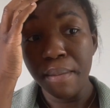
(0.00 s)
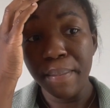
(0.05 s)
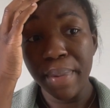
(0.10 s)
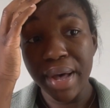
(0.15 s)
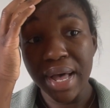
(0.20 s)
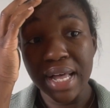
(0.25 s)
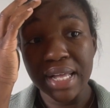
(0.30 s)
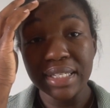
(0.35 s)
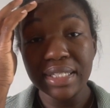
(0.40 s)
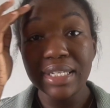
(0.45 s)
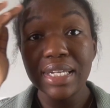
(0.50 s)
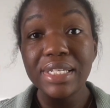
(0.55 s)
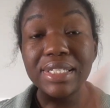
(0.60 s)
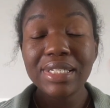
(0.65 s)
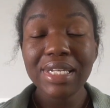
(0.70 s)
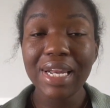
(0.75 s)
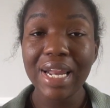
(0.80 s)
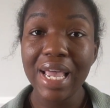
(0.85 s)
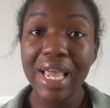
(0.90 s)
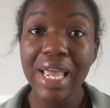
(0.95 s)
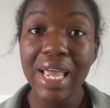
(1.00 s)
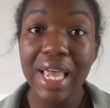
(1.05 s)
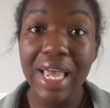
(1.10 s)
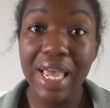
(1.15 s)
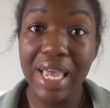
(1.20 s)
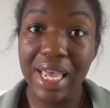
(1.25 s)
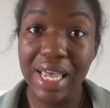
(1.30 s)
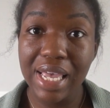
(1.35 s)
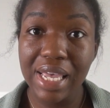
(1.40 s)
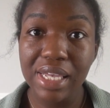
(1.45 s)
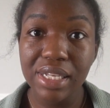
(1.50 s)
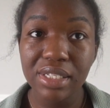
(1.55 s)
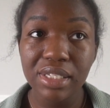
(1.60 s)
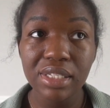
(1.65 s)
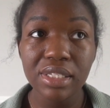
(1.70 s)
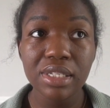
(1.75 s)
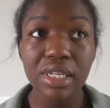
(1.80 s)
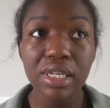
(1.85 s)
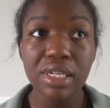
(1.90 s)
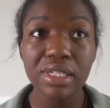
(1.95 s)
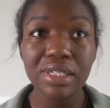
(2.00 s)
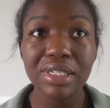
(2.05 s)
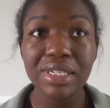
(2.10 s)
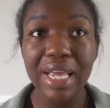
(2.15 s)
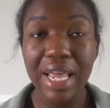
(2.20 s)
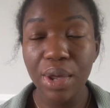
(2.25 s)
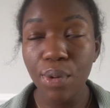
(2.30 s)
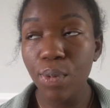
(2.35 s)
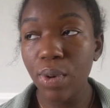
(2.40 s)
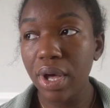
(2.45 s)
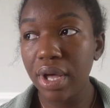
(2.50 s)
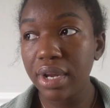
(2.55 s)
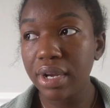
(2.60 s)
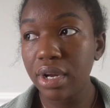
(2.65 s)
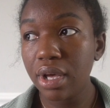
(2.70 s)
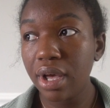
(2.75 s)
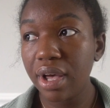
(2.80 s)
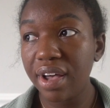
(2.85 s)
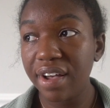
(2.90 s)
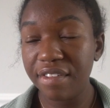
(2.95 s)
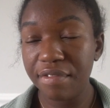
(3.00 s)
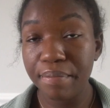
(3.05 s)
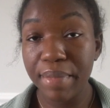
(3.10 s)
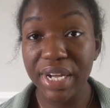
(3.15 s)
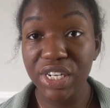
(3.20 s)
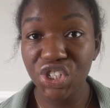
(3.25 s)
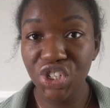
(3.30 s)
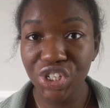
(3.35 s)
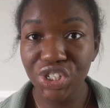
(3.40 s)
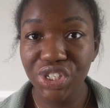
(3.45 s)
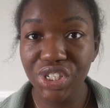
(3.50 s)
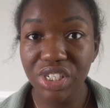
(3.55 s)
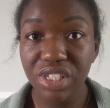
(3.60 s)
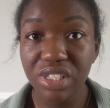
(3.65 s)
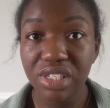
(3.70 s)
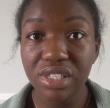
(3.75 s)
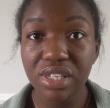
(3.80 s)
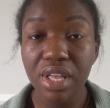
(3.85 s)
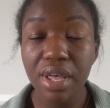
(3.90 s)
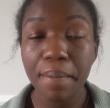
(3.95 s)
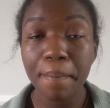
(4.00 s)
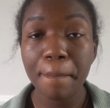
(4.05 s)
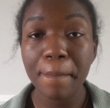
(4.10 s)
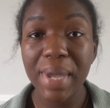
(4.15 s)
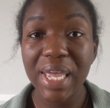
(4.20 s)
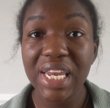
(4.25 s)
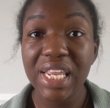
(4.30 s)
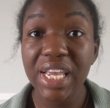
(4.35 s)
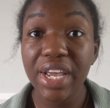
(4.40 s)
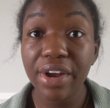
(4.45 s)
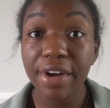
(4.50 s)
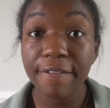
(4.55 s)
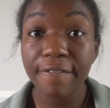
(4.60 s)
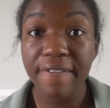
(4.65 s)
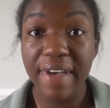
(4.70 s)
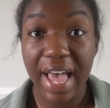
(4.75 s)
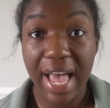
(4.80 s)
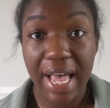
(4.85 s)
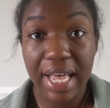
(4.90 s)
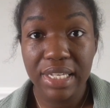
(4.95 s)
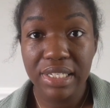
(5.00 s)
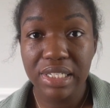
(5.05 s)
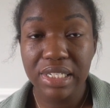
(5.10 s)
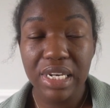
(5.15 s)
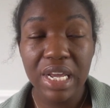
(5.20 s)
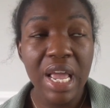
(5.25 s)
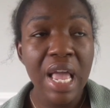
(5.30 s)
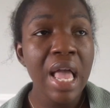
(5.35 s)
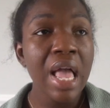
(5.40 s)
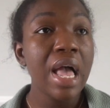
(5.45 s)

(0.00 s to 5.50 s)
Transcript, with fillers: But today is day one of my church's mid-year fast.